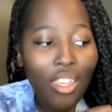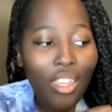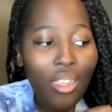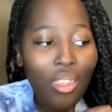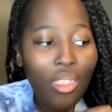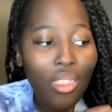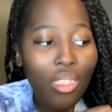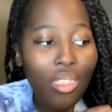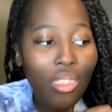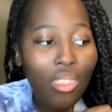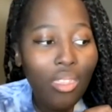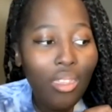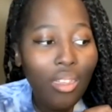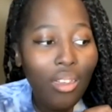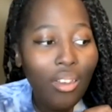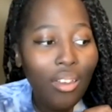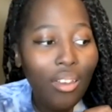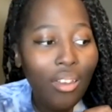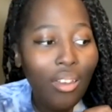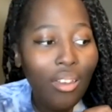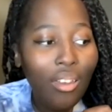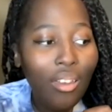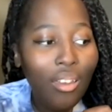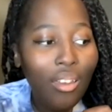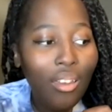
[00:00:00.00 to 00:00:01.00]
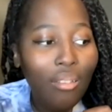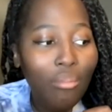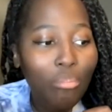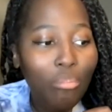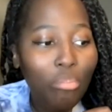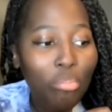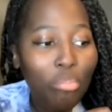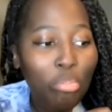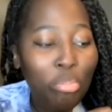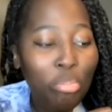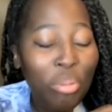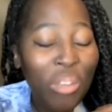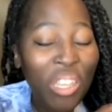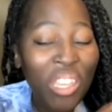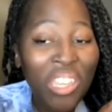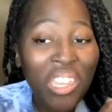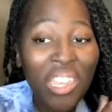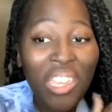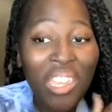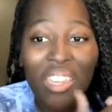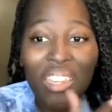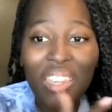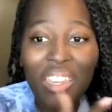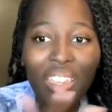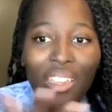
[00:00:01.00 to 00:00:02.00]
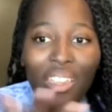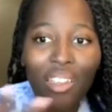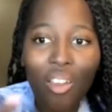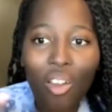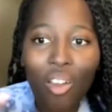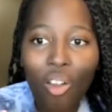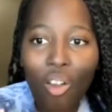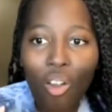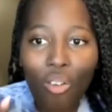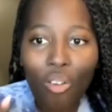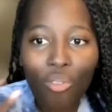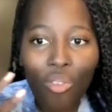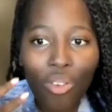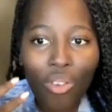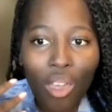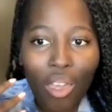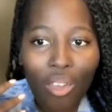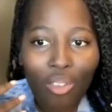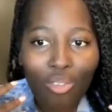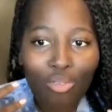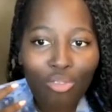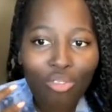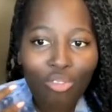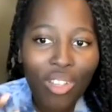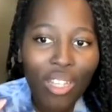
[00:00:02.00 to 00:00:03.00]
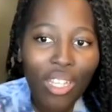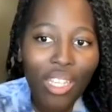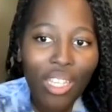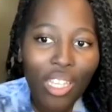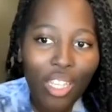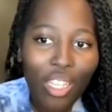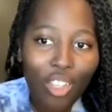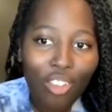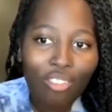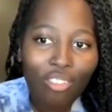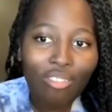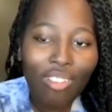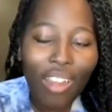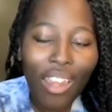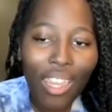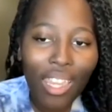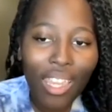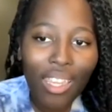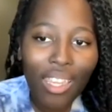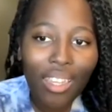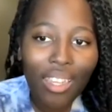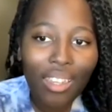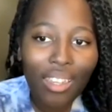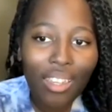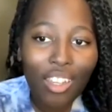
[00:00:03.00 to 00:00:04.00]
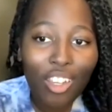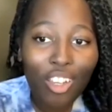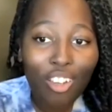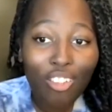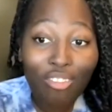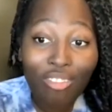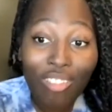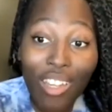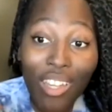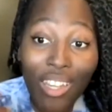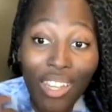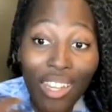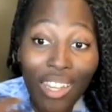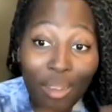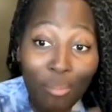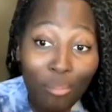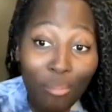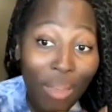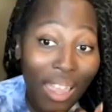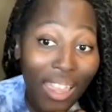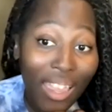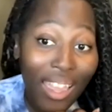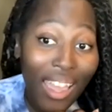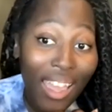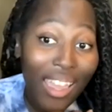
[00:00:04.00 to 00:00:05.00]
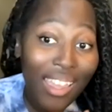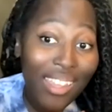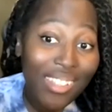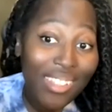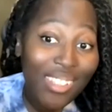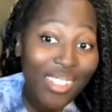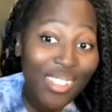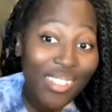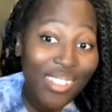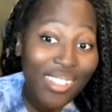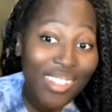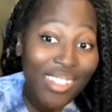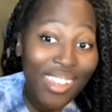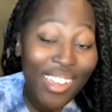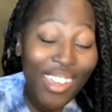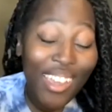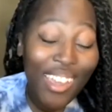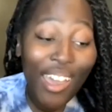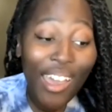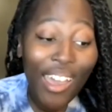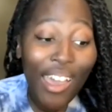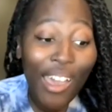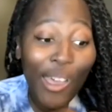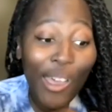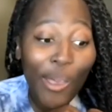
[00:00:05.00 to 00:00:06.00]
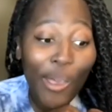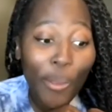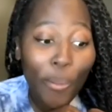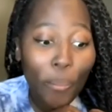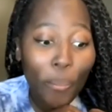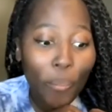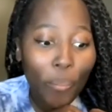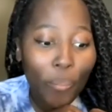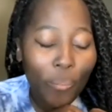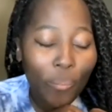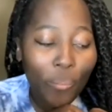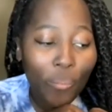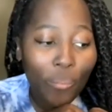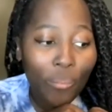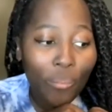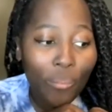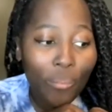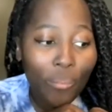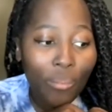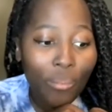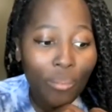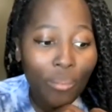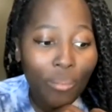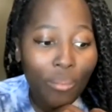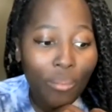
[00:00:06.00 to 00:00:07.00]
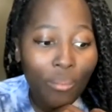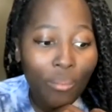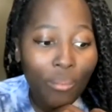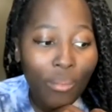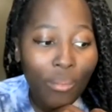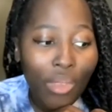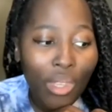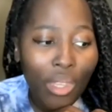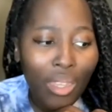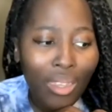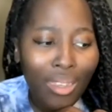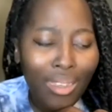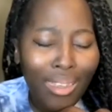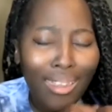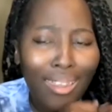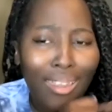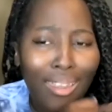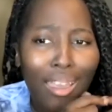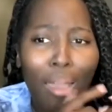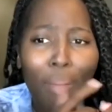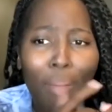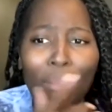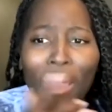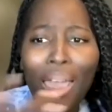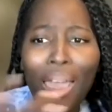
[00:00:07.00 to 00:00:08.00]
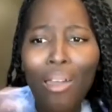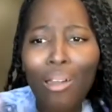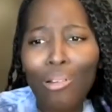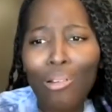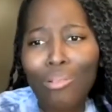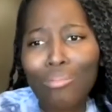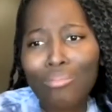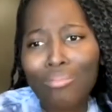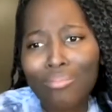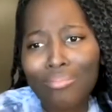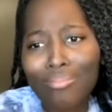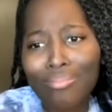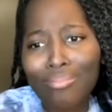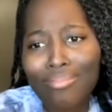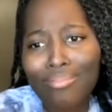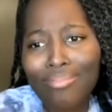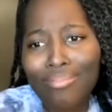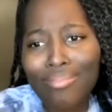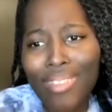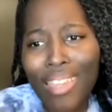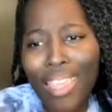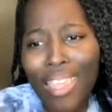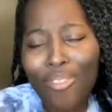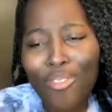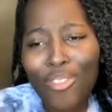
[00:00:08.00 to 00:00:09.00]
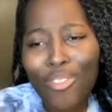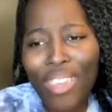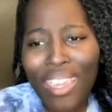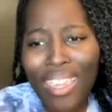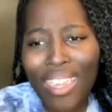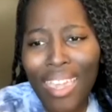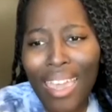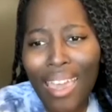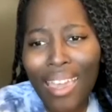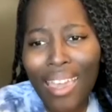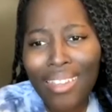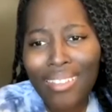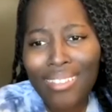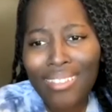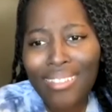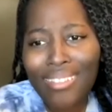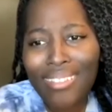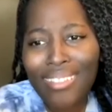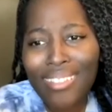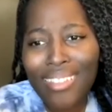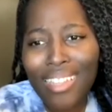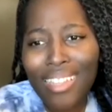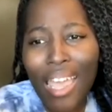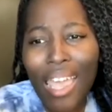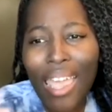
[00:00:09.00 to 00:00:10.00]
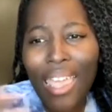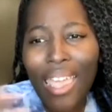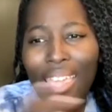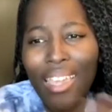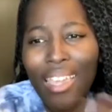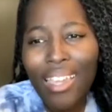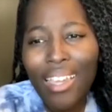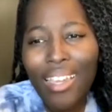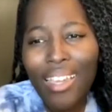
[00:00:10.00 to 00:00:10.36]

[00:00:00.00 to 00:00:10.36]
the beginning of a really great career in my eyes. Come out if you can. Like,